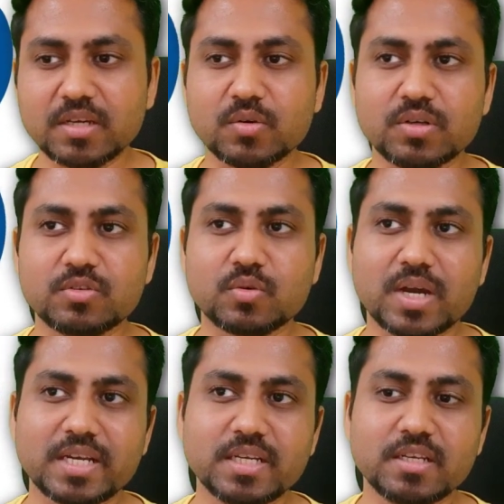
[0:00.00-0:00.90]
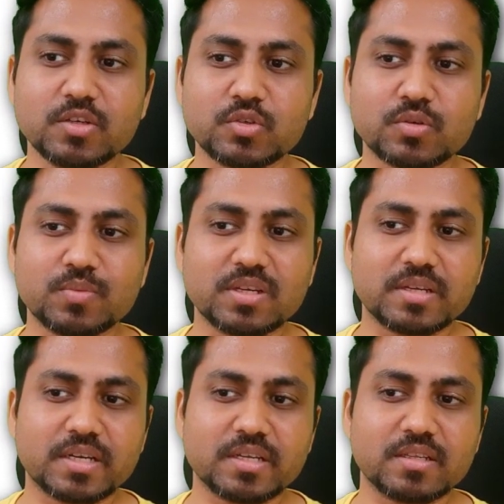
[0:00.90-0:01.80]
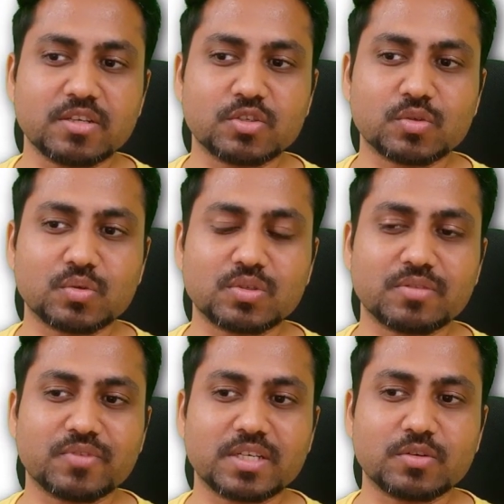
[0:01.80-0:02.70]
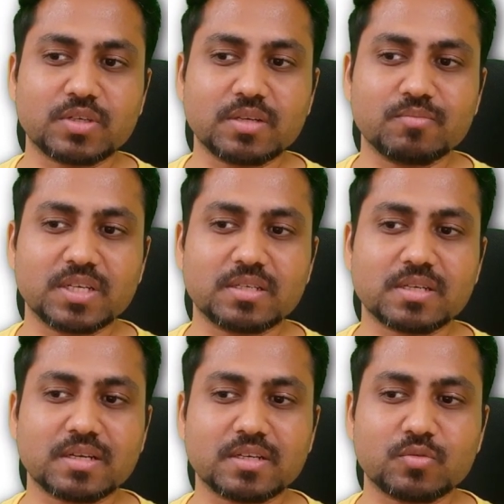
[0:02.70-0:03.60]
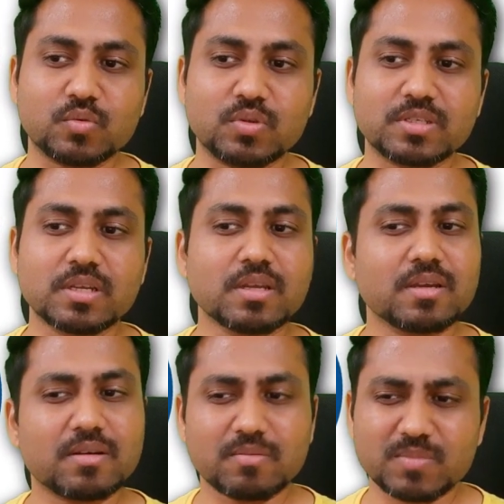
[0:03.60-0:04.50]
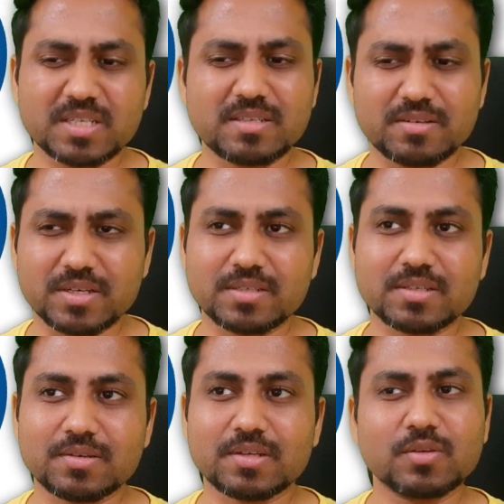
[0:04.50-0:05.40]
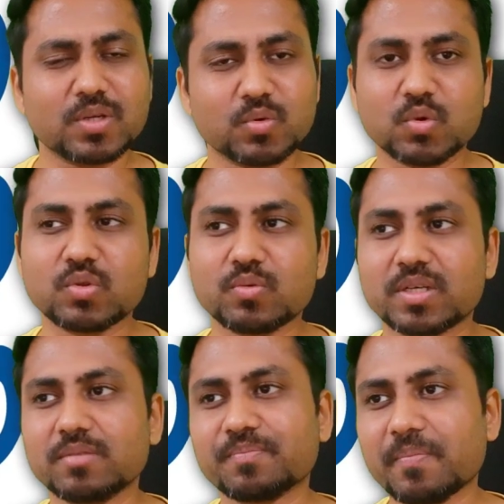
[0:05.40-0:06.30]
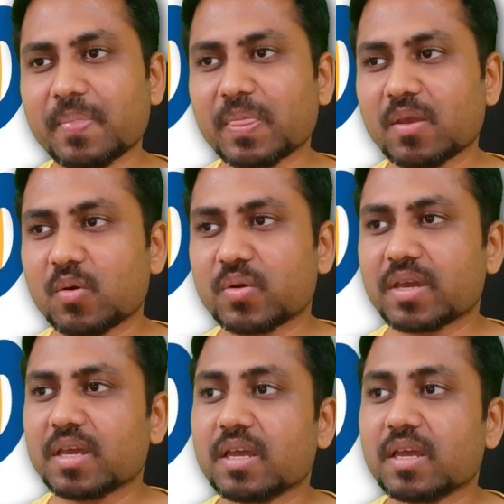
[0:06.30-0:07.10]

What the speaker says: good. So ideally you should be creating the issues, invite your teammates, connect tools, etc, etc. You can go through it. Okay,